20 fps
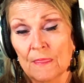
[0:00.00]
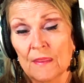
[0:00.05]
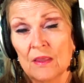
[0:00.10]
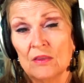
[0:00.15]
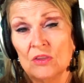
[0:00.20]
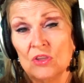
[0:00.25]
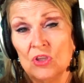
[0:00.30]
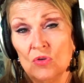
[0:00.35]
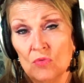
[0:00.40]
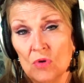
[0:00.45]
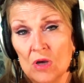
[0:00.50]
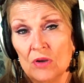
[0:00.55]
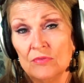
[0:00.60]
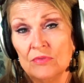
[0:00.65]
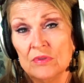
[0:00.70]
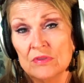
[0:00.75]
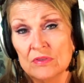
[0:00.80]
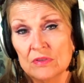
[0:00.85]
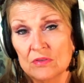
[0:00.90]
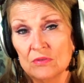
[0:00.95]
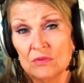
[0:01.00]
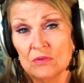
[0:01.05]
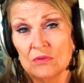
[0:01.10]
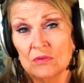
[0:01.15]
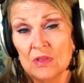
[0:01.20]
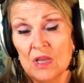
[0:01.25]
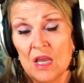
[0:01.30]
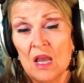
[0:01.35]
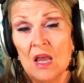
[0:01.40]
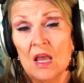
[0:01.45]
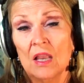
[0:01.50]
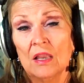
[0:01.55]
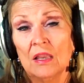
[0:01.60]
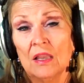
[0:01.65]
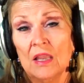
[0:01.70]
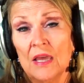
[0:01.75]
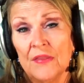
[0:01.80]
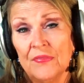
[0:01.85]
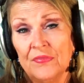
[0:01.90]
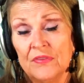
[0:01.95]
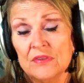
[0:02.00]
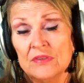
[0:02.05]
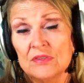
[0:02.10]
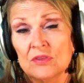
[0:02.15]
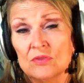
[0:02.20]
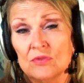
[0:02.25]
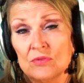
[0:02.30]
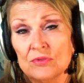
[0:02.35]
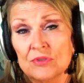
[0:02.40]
You own the school. Let the school